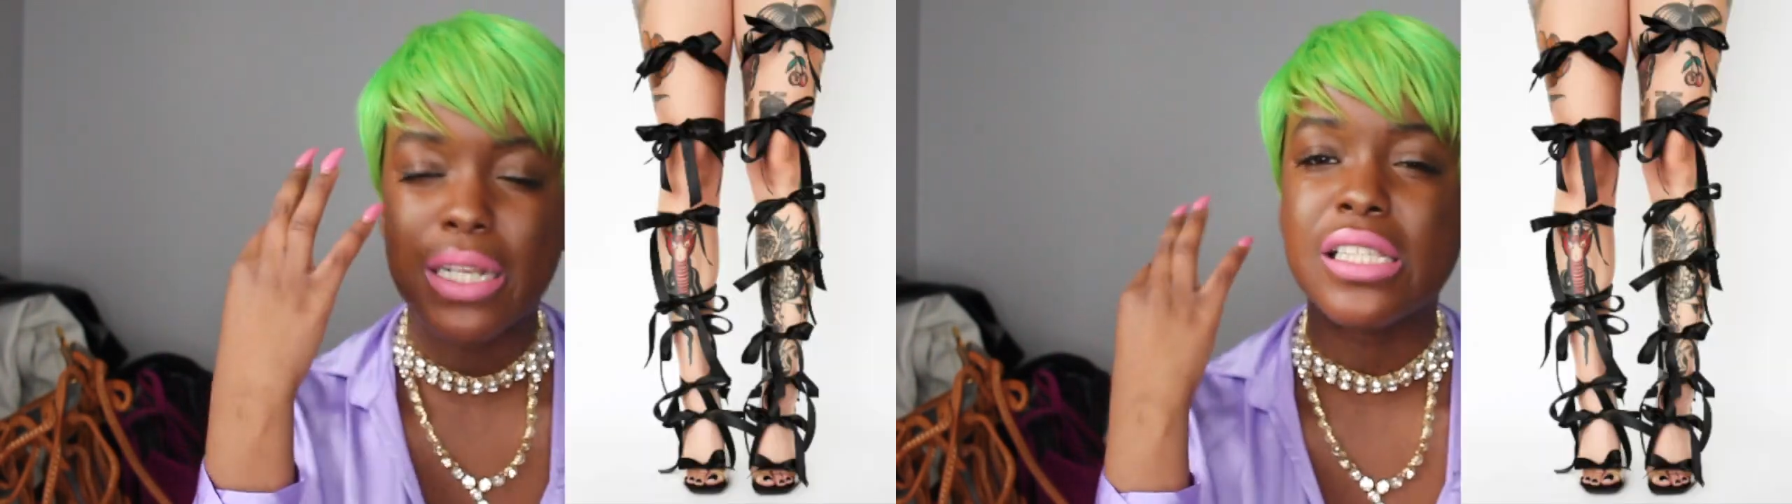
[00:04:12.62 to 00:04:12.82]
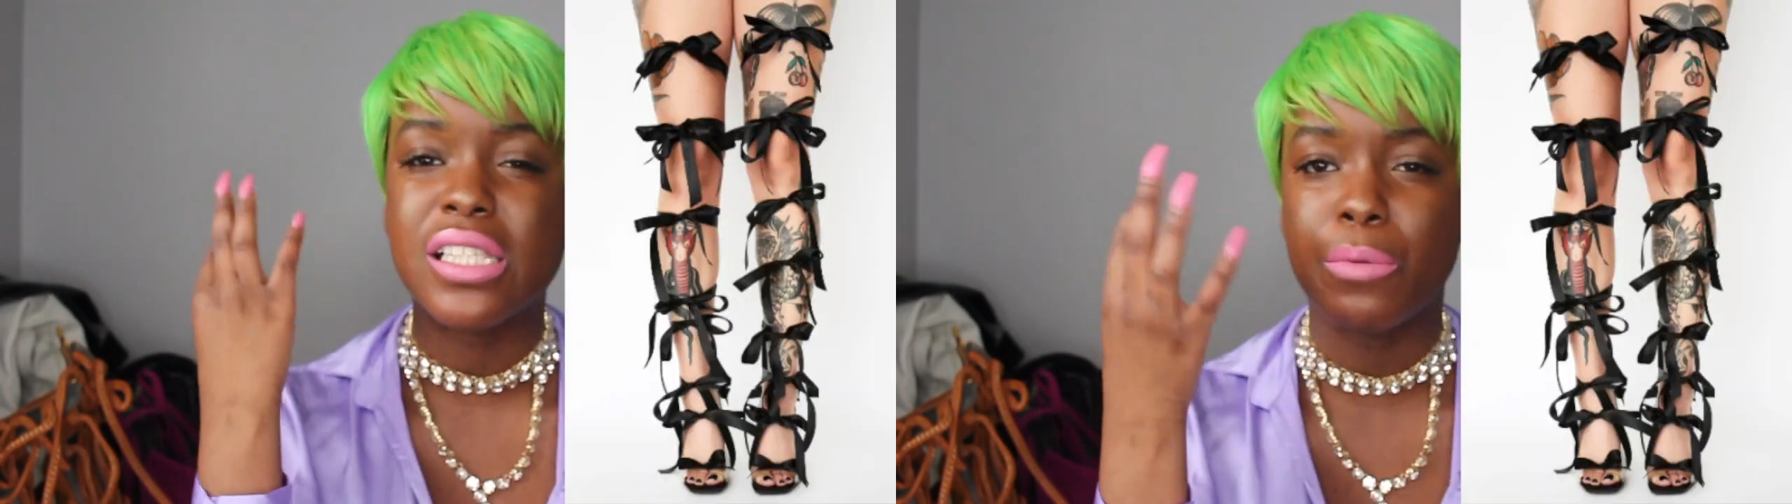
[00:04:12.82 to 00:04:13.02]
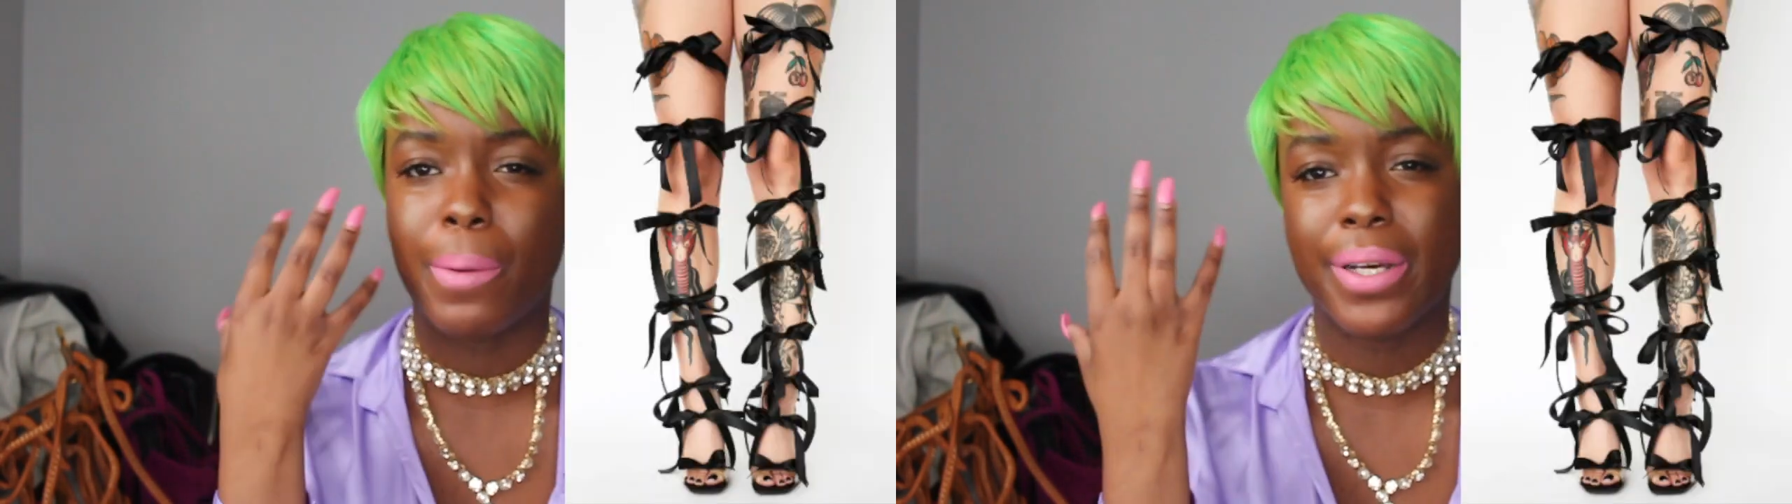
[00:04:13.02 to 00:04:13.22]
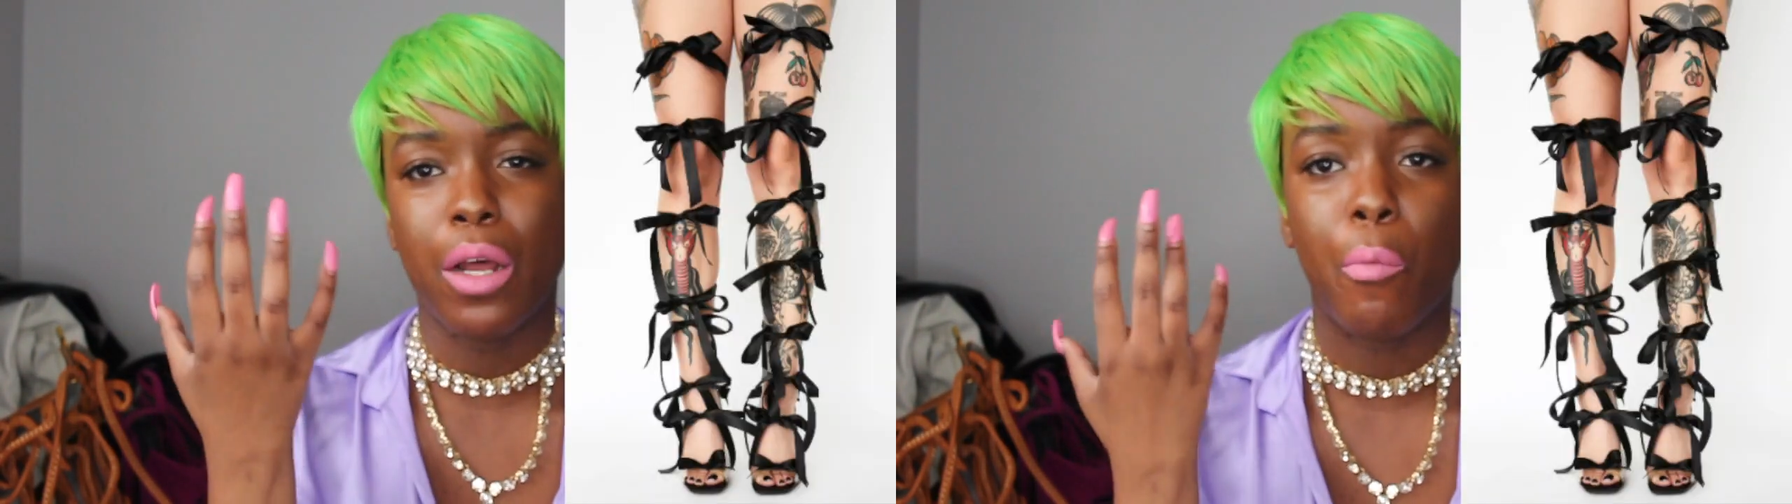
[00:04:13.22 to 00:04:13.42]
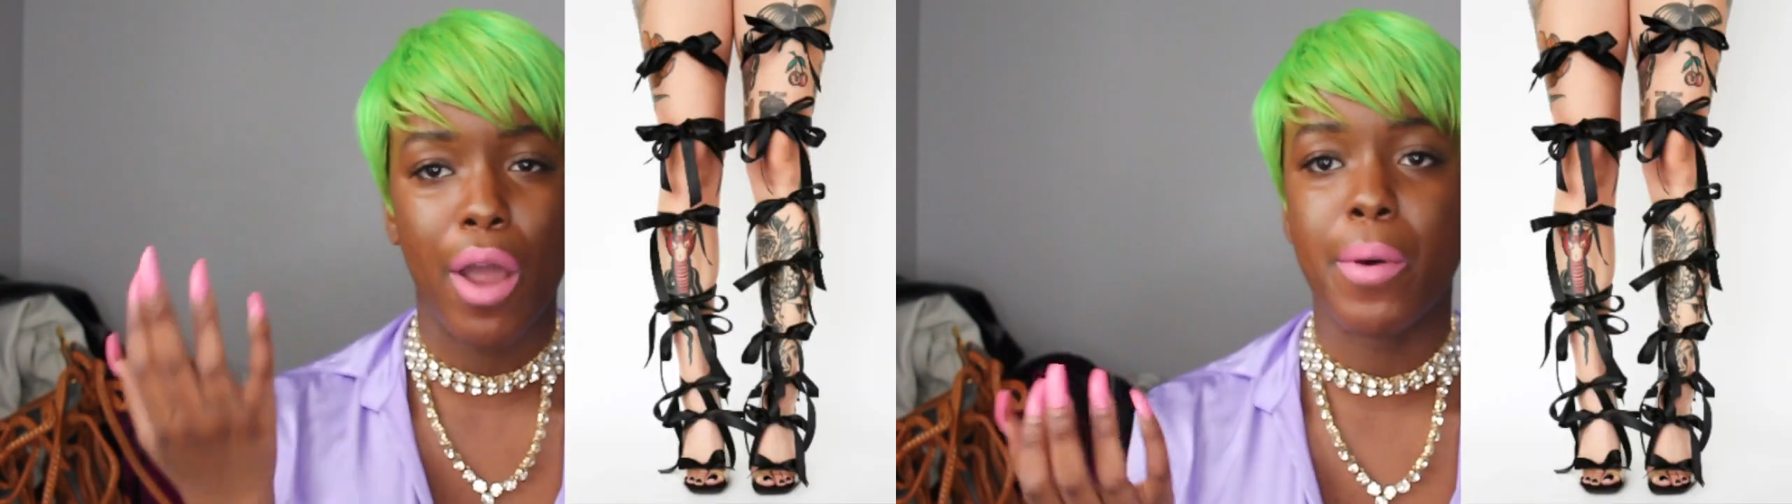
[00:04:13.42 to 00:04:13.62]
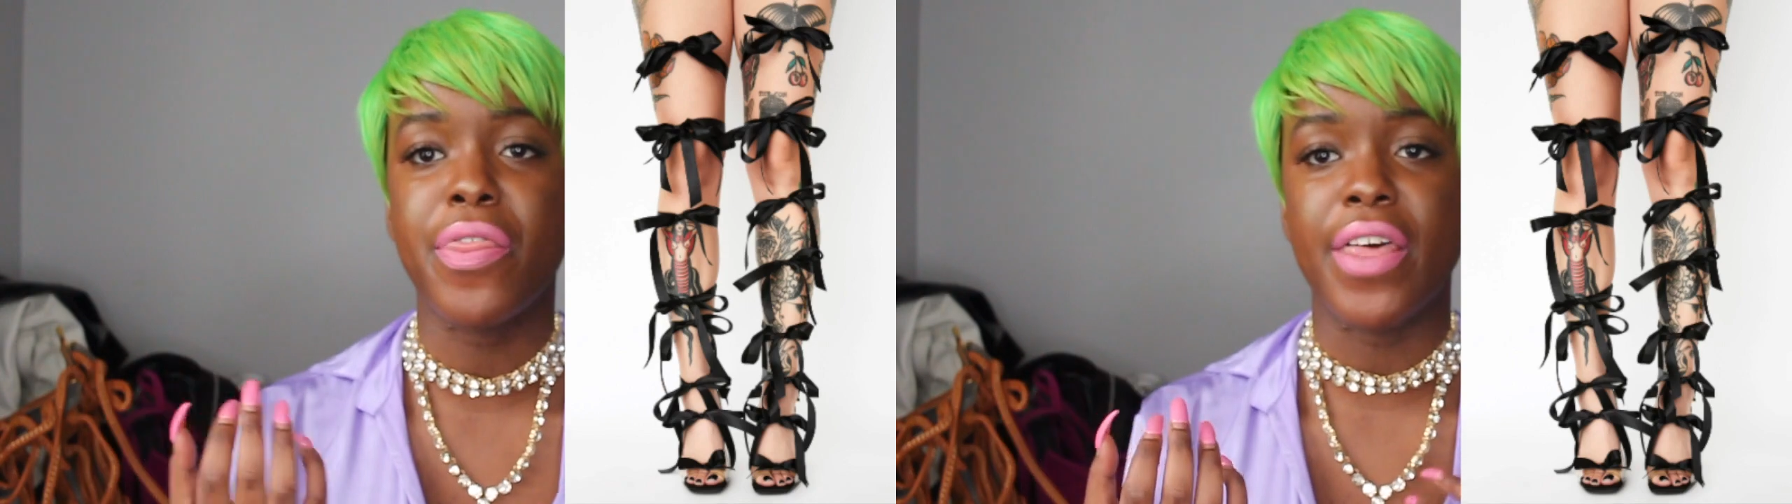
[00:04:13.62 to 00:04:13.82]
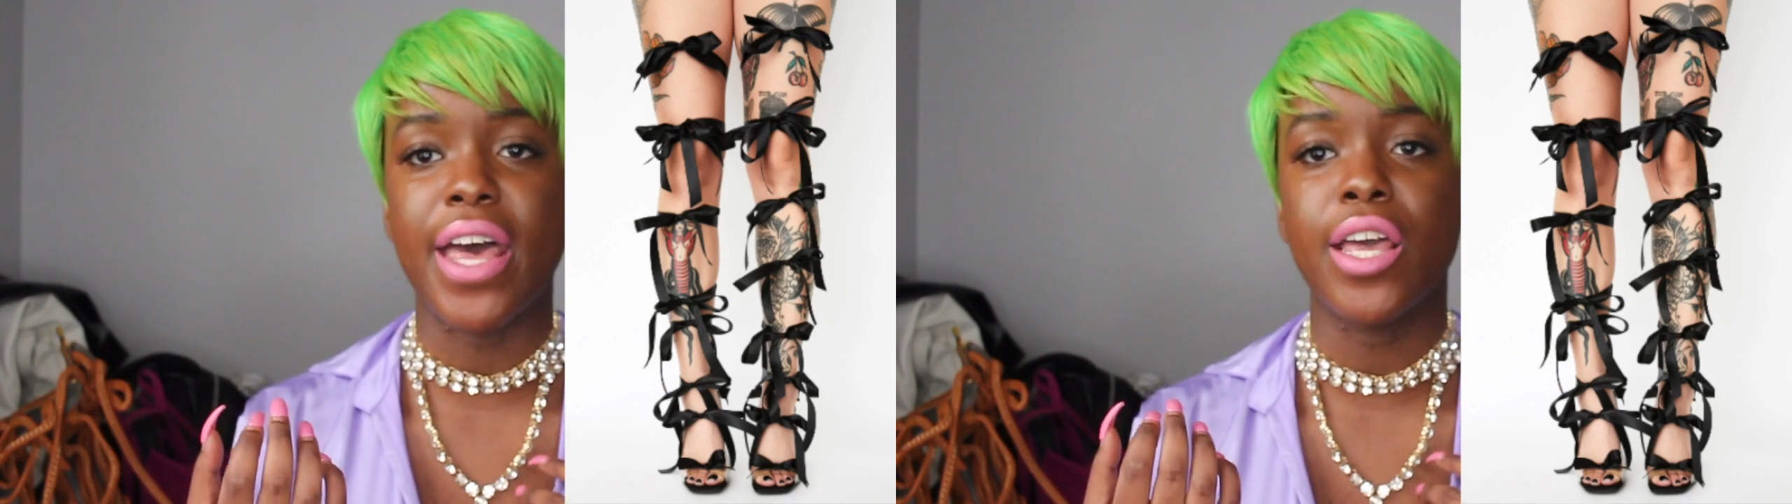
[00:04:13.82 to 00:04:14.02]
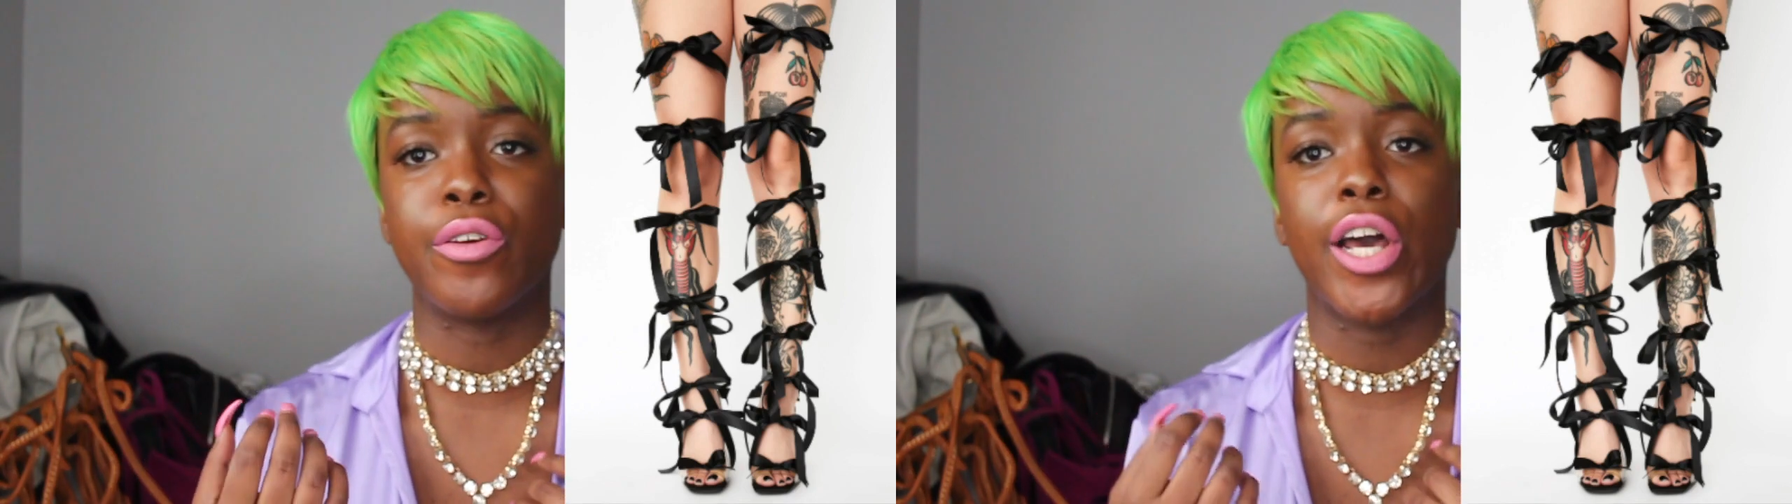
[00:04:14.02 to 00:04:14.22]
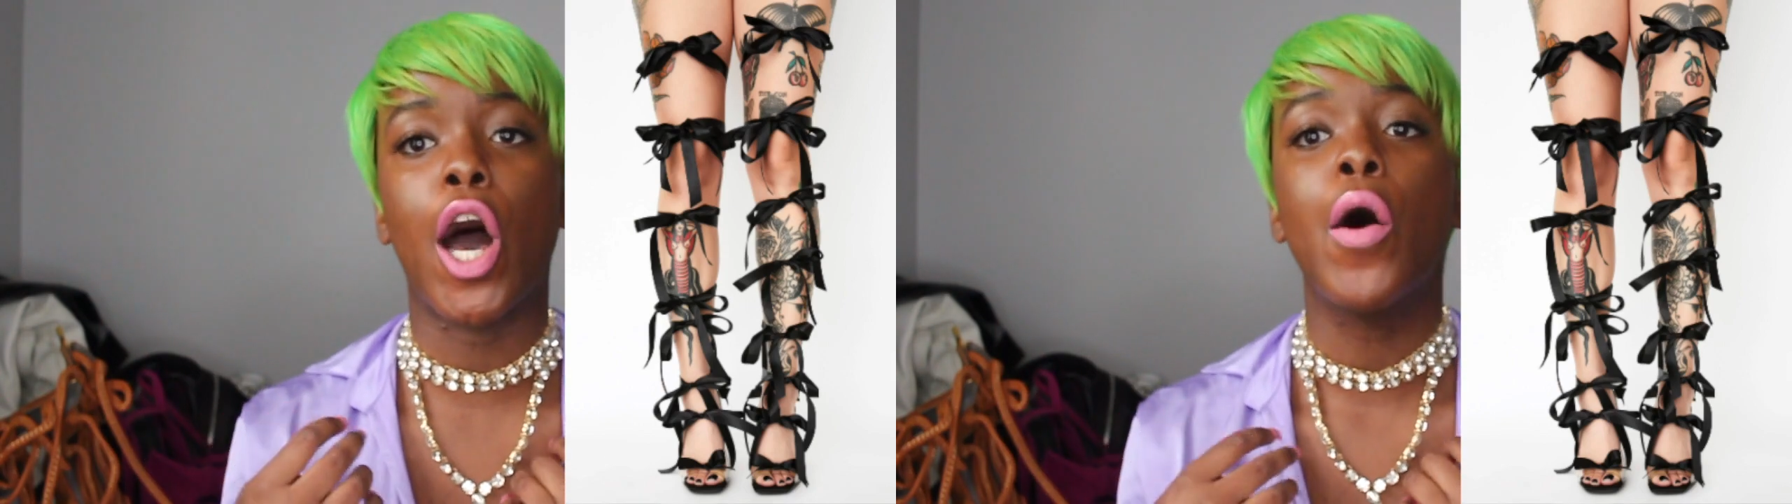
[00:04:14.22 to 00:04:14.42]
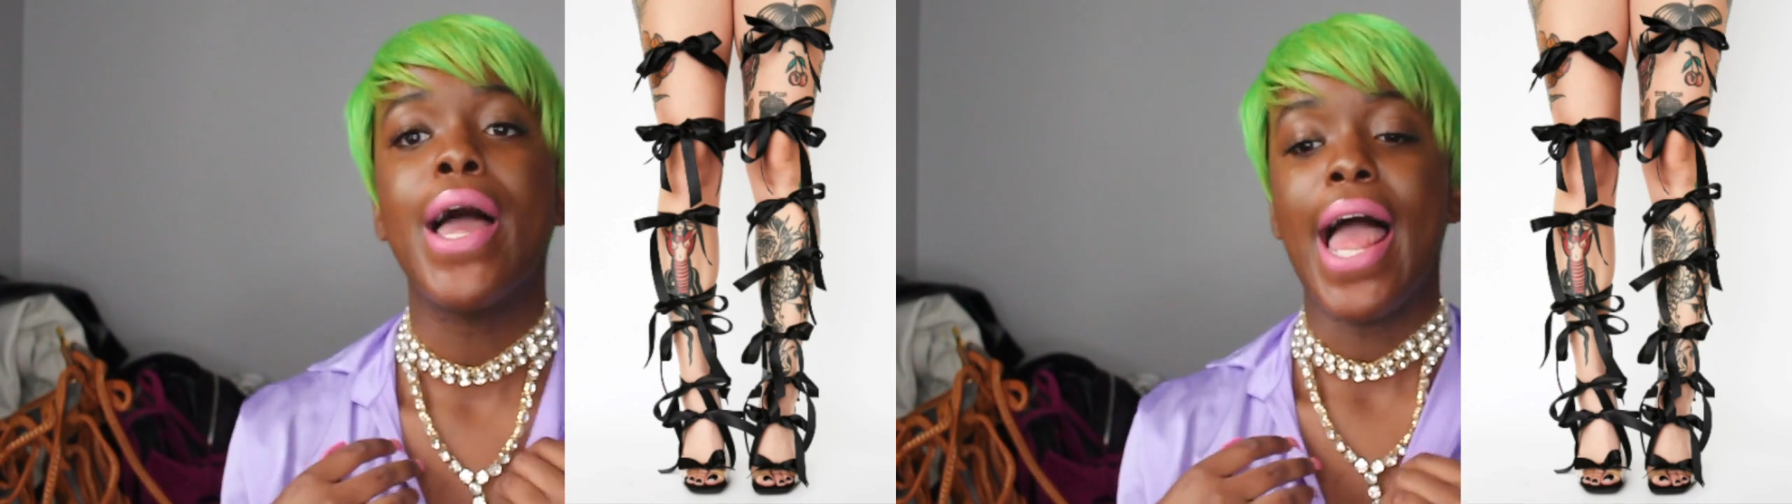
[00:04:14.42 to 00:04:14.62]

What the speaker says: to see what I'm gonna wear with it, you know?